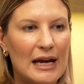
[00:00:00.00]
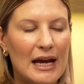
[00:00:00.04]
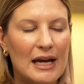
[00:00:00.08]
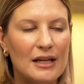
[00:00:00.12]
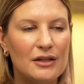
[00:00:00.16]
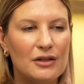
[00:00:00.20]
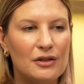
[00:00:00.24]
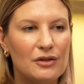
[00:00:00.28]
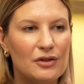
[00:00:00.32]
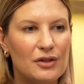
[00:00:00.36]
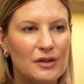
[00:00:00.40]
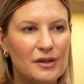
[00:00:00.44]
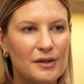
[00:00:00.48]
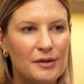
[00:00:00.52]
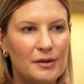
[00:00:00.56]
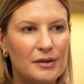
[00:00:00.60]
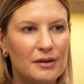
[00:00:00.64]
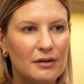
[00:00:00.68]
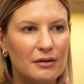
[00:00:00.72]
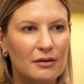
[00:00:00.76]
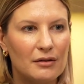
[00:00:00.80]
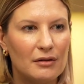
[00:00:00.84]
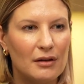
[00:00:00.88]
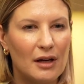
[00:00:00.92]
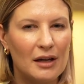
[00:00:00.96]
and
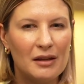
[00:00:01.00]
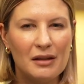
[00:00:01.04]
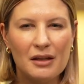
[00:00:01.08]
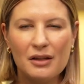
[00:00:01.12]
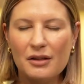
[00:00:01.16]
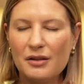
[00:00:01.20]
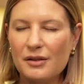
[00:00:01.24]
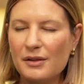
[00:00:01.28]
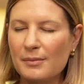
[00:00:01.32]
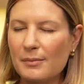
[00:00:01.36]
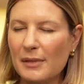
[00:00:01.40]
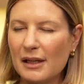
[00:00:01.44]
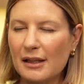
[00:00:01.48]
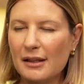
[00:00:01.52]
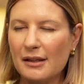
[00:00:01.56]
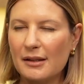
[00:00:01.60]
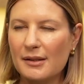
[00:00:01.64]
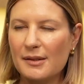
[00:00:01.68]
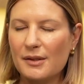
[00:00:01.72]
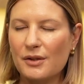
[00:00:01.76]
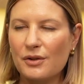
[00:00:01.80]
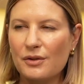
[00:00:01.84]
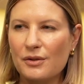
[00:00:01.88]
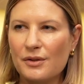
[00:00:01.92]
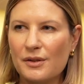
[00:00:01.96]
I think you just make
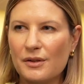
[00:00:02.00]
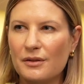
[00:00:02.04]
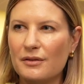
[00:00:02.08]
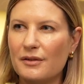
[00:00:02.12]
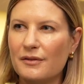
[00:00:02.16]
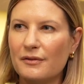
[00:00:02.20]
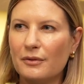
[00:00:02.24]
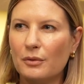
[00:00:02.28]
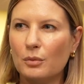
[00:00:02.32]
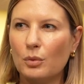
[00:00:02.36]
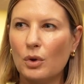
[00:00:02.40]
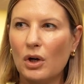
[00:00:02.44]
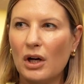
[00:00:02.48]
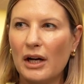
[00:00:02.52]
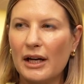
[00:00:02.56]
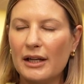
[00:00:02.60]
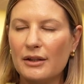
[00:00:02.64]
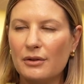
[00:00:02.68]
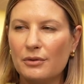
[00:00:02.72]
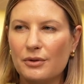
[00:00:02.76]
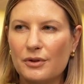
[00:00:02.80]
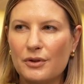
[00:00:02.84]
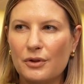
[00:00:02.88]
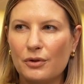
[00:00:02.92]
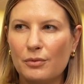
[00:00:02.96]
excuses for why
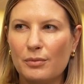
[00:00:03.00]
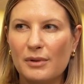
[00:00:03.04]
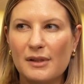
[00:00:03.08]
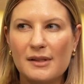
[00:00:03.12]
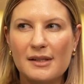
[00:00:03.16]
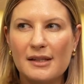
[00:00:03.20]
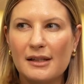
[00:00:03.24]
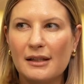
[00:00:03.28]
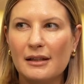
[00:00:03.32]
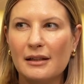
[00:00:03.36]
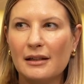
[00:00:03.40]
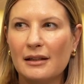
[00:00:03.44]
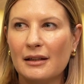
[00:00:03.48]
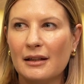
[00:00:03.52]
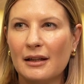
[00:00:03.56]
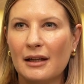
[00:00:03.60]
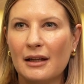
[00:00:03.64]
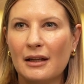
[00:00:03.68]
you're too busy